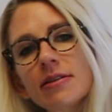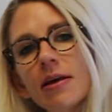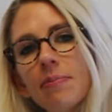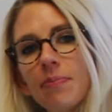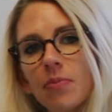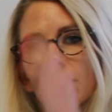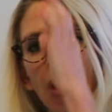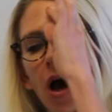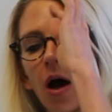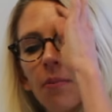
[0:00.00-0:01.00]
that
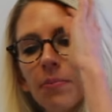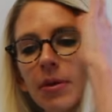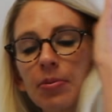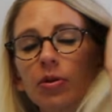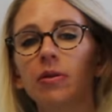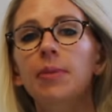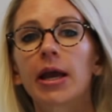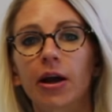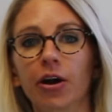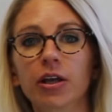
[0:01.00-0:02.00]
people in the Bay
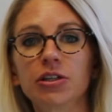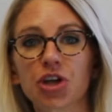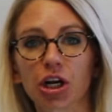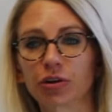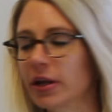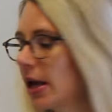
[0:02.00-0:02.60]
Area generally